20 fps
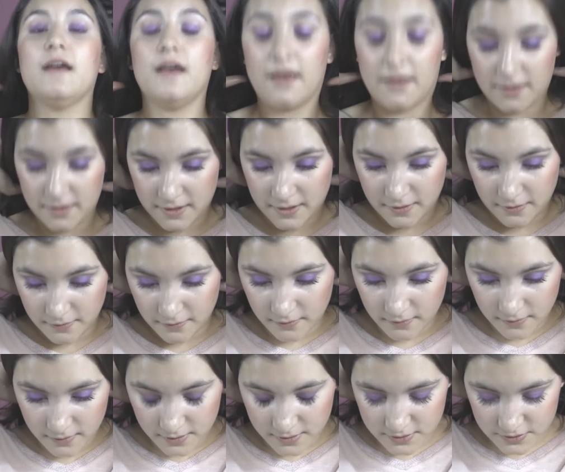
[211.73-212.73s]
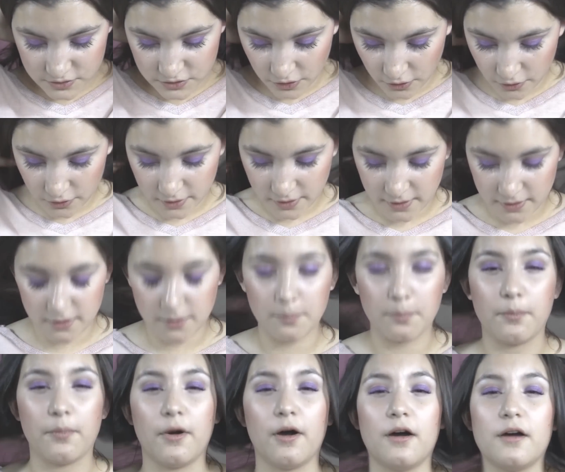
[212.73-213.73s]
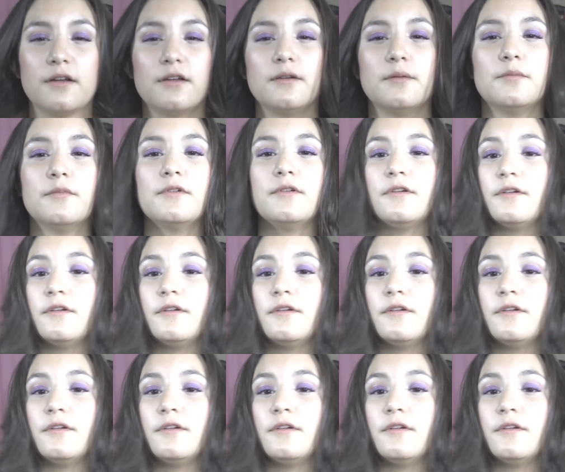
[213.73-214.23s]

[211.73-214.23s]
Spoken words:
and then start at the bottom